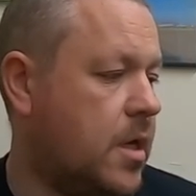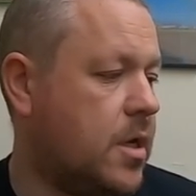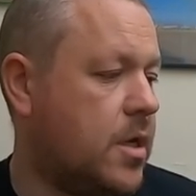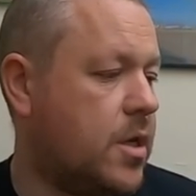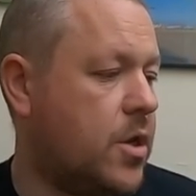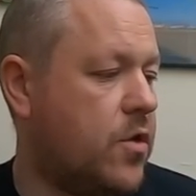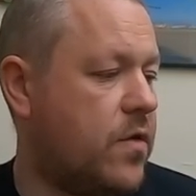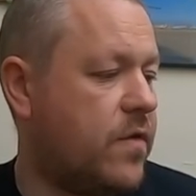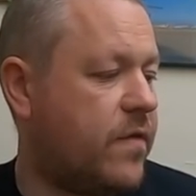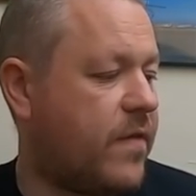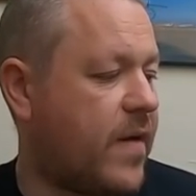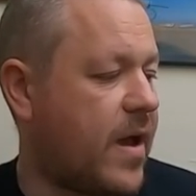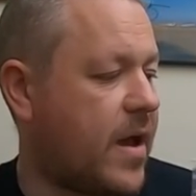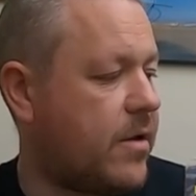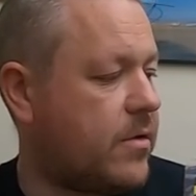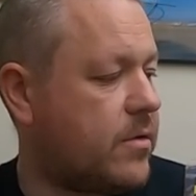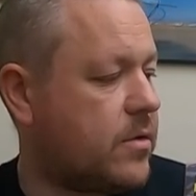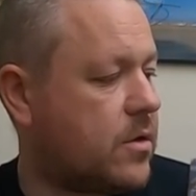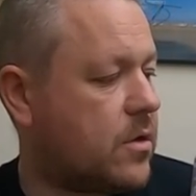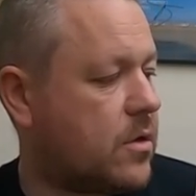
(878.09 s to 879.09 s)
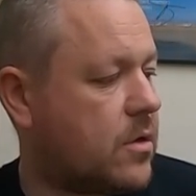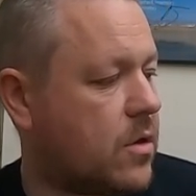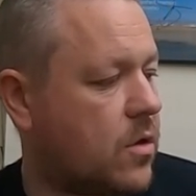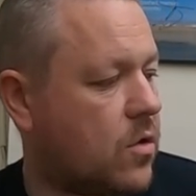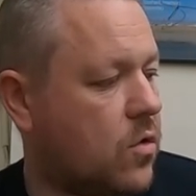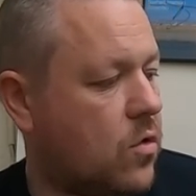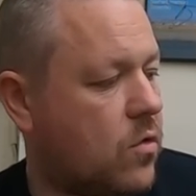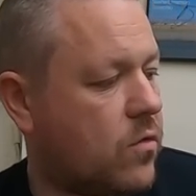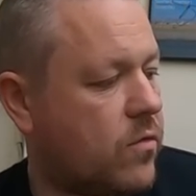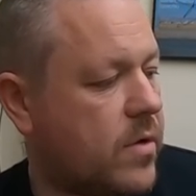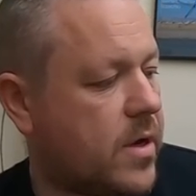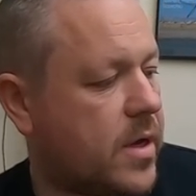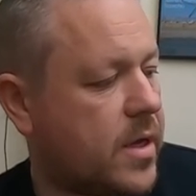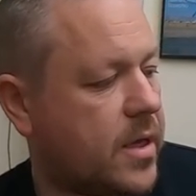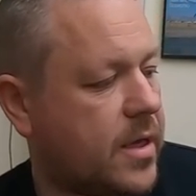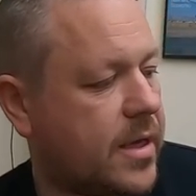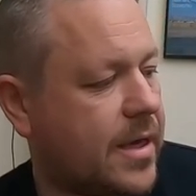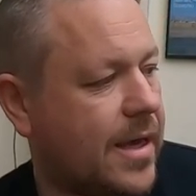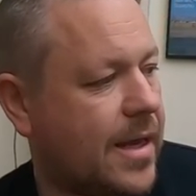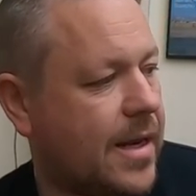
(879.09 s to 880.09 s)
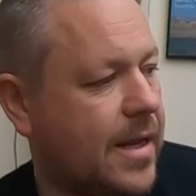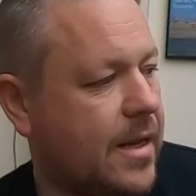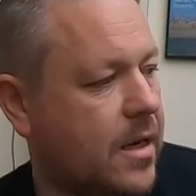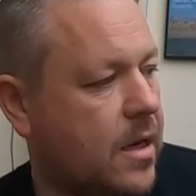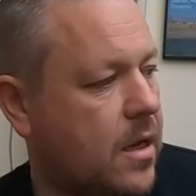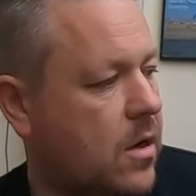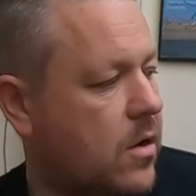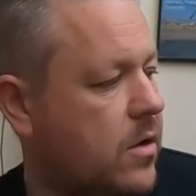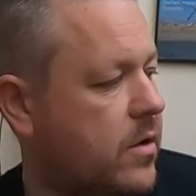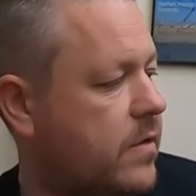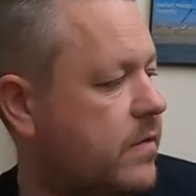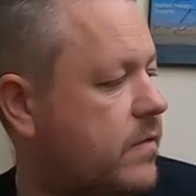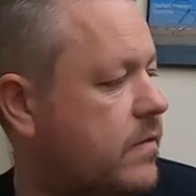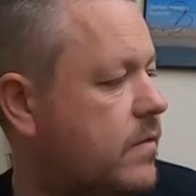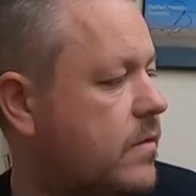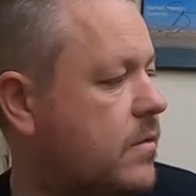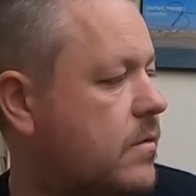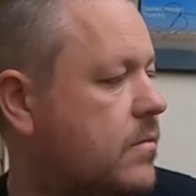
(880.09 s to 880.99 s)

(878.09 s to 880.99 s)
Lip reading: Newfound Glory, Kill It Live.